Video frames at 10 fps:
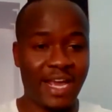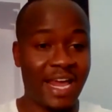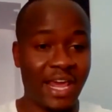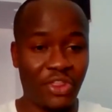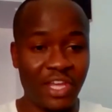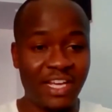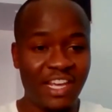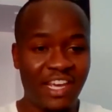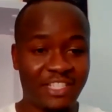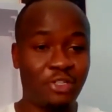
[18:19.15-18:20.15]
And I think
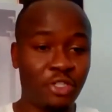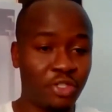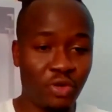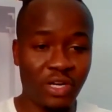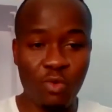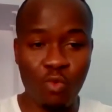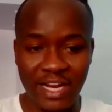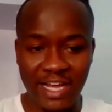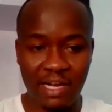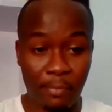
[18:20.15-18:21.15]
it's not just going to lay one
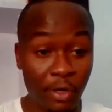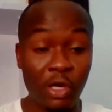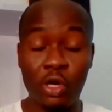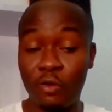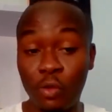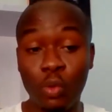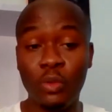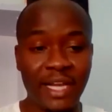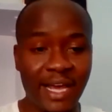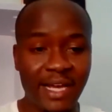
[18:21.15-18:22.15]
egg, but a lot of golden eggs.